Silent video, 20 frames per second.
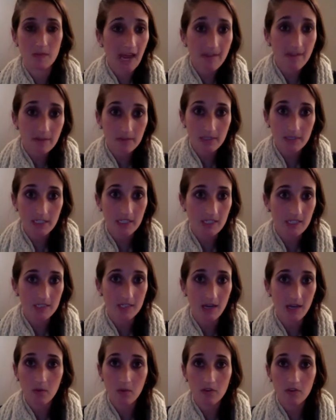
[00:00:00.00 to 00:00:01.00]
Everybody does
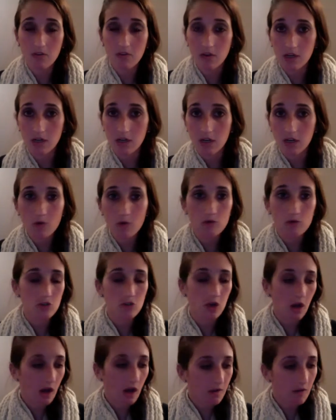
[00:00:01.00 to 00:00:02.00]
that, whether they're a coach,
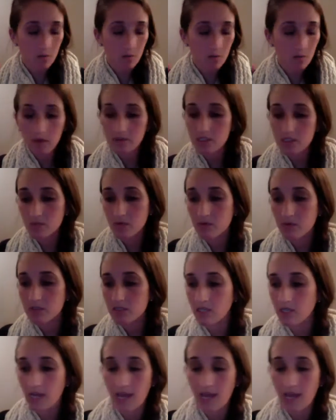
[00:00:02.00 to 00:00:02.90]
a health and wellness person,